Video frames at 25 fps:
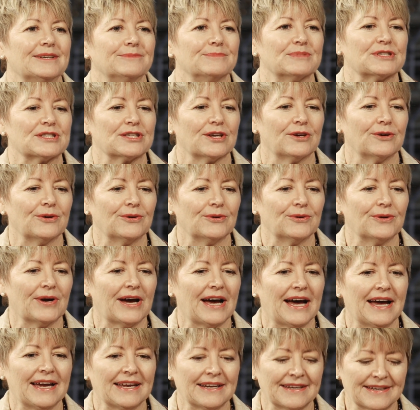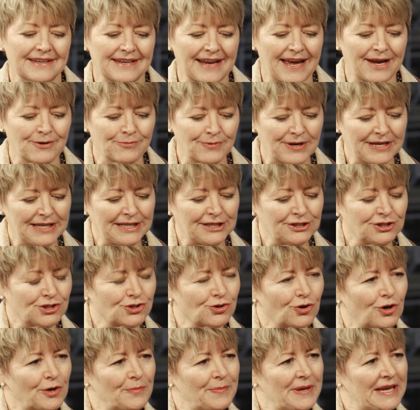So I really
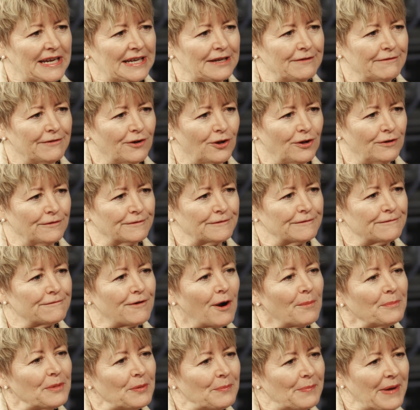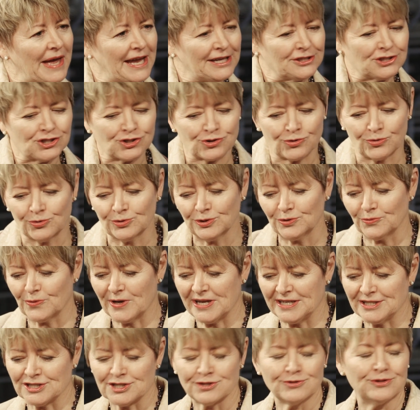enjoy being involved from the bench all the
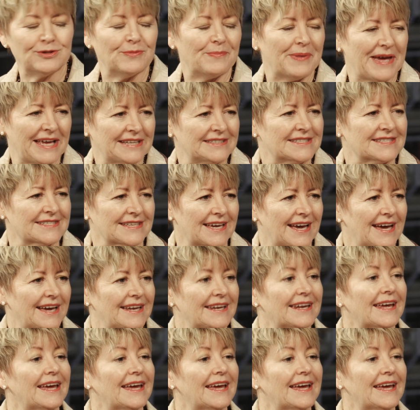way to the bedside.